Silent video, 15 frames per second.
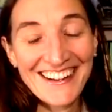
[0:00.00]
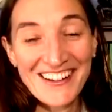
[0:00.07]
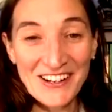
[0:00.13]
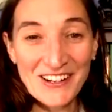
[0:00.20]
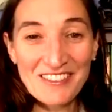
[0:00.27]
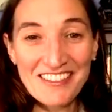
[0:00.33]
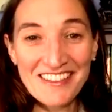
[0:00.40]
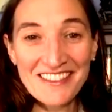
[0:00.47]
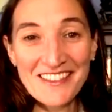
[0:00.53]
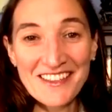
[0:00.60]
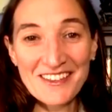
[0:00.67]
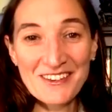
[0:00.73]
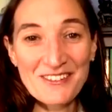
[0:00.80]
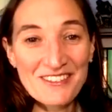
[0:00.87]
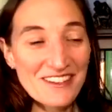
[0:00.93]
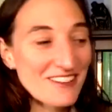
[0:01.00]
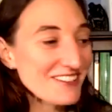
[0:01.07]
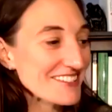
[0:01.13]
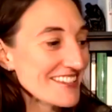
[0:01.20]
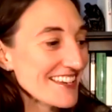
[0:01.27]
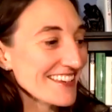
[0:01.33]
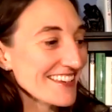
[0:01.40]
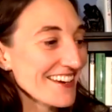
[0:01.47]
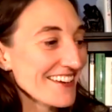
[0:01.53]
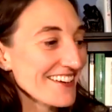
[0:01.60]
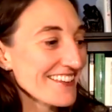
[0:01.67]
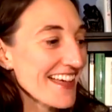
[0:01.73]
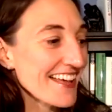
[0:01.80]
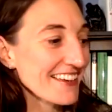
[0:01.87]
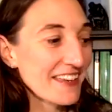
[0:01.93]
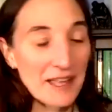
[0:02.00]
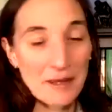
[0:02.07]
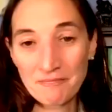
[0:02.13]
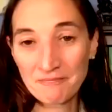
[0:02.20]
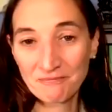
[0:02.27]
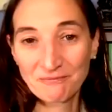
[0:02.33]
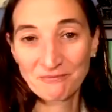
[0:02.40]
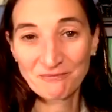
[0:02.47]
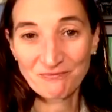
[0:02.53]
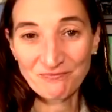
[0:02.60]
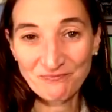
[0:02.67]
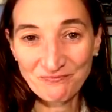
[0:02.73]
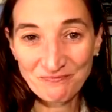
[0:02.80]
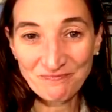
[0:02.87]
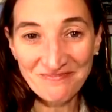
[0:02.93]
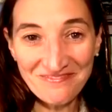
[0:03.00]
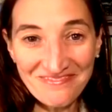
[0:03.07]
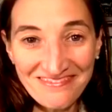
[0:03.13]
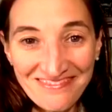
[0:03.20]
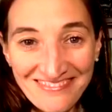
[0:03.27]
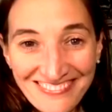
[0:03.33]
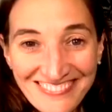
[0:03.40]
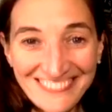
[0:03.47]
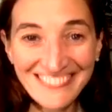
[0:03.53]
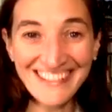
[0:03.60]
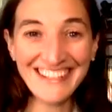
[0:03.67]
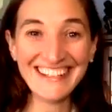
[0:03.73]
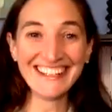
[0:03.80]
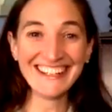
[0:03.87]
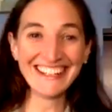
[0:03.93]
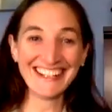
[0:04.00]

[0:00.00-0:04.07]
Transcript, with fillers: Thank Good thing you. that you're there to take care of that, Cam. Well, that's what I'm here for, my dear.